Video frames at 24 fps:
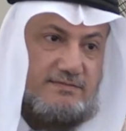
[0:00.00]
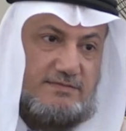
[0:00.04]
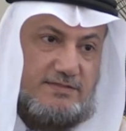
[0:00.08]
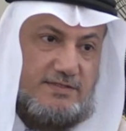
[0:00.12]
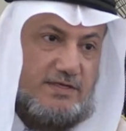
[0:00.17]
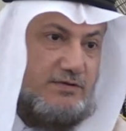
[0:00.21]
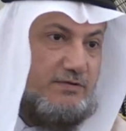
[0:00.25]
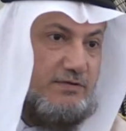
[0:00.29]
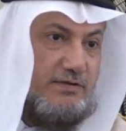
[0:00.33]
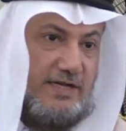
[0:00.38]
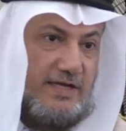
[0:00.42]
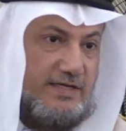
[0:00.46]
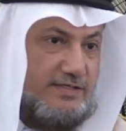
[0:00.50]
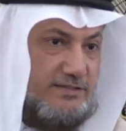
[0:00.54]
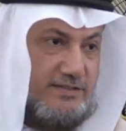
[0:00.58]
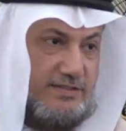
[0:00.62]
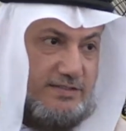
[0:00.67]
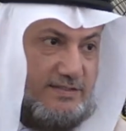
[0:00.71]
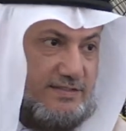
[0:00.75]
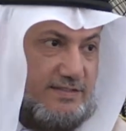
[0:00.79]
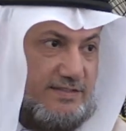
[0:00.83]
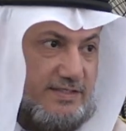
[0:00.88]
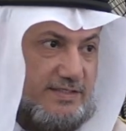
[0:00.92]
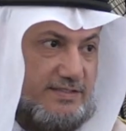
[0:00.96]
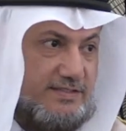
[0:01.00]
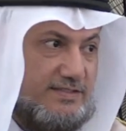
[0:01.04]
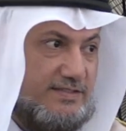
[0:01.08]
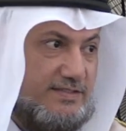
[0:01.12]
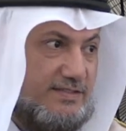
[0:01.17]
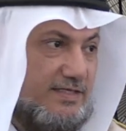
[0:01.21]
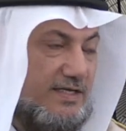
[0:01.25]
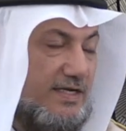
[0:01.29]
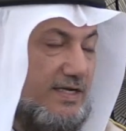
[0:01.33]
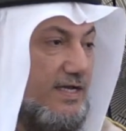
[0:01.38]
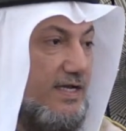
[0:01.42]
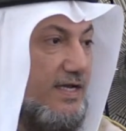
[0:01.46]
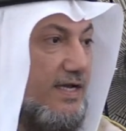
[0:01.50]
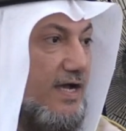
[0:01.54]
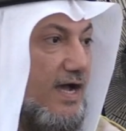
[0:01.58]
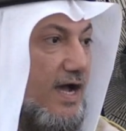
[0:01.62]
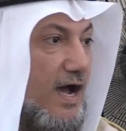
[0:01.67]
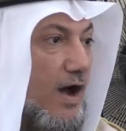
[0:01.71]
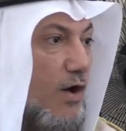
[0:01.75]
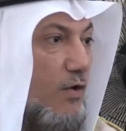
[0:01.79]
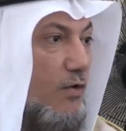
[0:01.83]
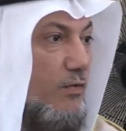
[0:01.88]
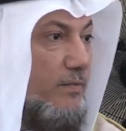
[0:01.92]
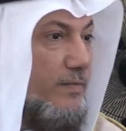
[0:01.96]
so you can just guess
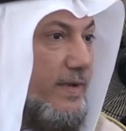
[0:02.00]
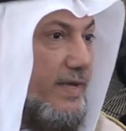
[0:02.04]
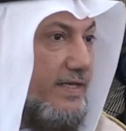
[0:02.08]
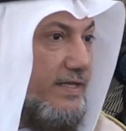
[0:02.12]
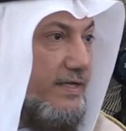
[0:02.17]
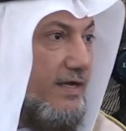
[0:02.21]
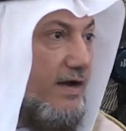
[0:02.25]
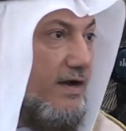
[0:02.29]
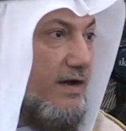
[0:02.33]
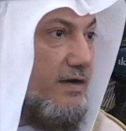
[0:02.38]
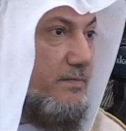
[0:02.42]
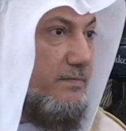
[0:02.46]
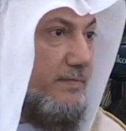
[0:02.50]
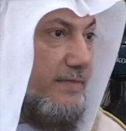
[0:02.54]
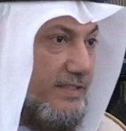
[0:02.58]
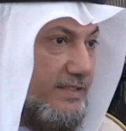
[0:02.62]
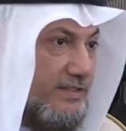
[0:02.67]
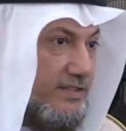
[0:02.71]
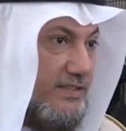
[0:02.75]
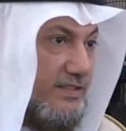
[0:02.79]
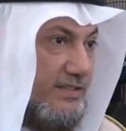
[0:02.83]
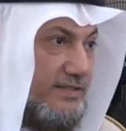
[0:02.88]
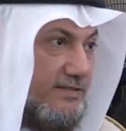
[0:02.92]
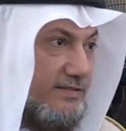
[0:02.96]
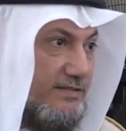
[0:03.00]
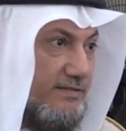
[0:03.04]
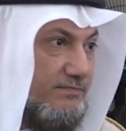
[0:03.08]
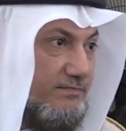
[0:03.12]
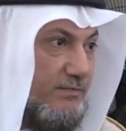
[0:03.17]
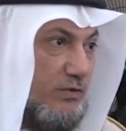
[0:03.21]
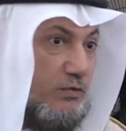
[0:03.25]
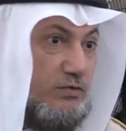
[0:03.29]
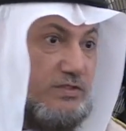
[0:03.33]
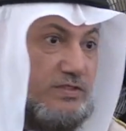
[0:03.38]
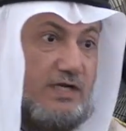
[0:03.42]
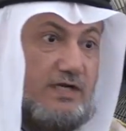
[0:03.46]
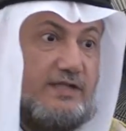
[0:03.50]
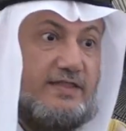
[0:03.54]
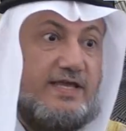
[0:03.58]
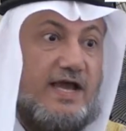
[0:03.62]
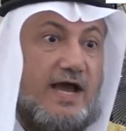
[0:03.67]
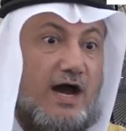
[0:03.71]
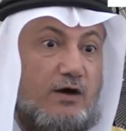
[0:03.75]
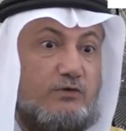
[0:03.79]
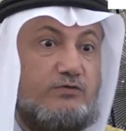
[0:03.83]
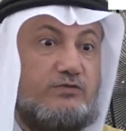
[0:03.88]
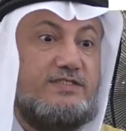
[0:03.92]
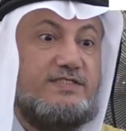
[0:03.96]
how many are mentioned. Those are
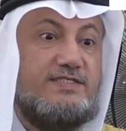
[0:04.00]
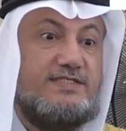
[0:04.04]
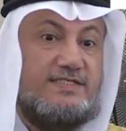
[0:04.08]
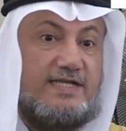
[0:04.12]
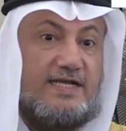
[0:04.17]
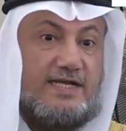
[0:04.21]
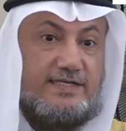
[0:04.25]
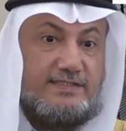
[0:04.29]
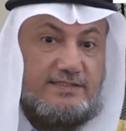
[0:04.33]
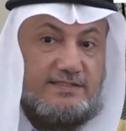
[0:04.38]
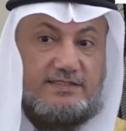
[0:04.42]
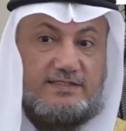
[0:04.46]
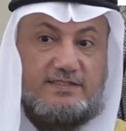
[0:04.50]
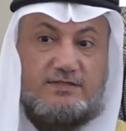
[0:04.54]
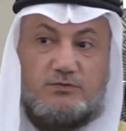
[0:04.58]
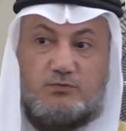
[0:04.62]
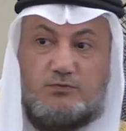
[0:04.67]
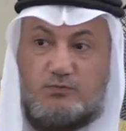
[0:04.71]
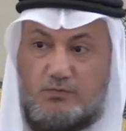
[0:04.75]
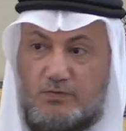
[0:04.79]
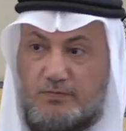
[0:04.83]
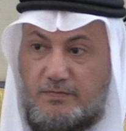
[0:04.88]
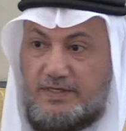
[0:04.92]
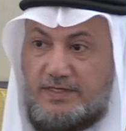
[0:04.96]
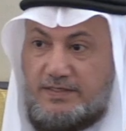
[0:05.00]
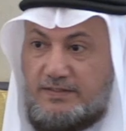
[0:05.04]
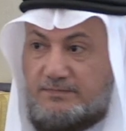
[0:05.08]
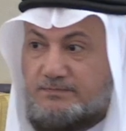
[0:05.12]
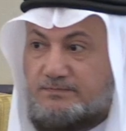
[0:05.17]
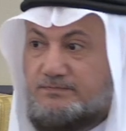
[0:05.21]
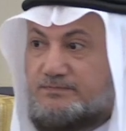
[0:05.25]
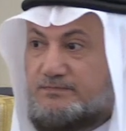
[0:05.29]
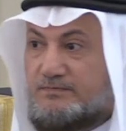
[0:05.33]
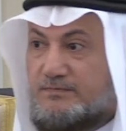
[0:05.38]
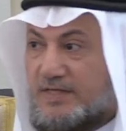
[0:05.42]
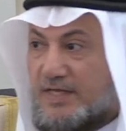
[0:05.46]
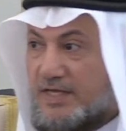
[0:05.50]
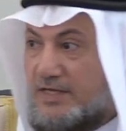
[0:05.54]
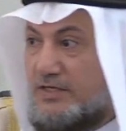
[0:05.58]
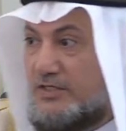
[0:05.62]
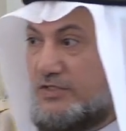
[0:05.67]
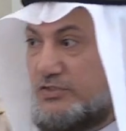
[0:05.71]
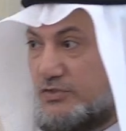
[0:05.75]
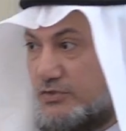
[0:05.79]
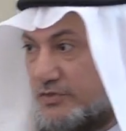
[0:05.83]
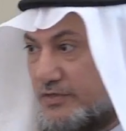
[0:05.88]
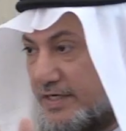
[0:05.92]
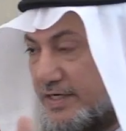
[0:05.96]
the outstanding women in
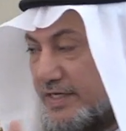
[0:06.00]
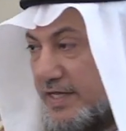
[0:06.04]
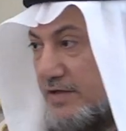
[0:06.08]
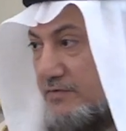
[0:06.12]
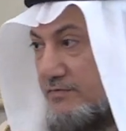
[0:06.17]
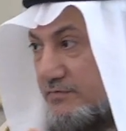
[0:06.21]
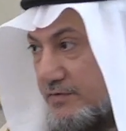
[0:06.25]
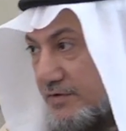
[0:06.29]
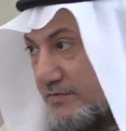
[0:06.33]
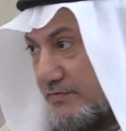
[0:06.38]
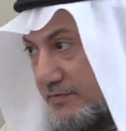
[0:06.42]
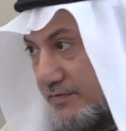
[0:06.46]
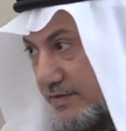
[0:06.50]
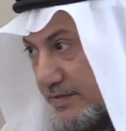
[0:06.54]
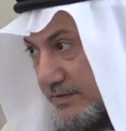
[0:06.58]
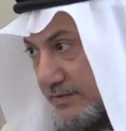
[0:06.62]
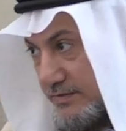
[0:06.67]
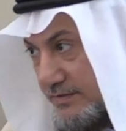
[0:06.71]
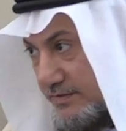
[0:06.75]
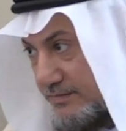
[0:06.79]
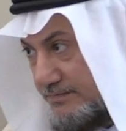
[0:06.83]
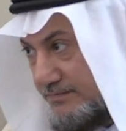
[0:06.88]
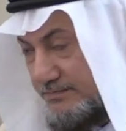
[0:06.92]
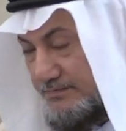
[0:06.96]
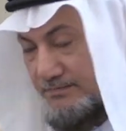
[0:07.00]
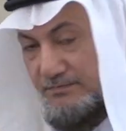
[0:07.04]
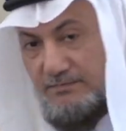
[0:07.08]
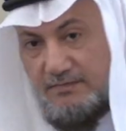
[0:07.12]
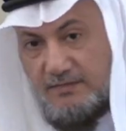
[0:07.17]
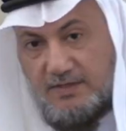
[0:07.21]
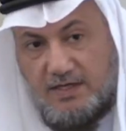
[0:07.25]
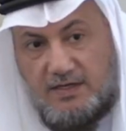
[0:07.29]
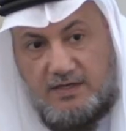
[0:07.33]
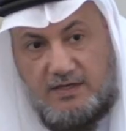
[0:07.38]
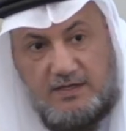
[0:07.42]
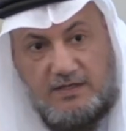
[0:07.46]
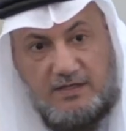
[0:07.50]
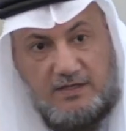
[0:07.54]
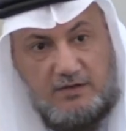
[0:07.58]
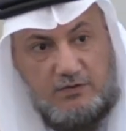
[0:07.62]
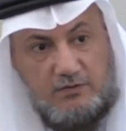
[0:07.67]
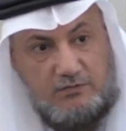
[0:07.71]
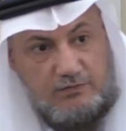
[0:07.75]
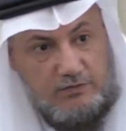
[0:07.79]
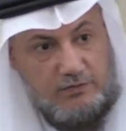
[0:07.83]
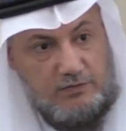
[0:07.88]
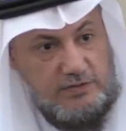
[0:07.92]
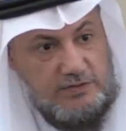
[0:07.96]
history in every field uh,
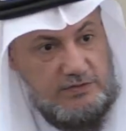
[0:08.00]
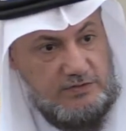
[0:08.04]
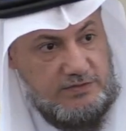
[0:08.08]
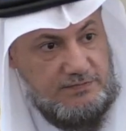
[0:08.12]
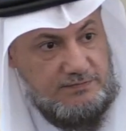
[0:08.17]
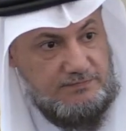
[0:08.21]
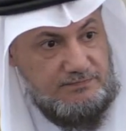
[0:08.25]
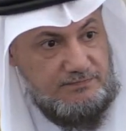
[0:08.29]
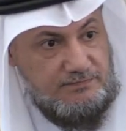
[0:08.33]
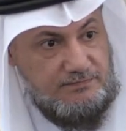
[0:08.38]
of knowledge.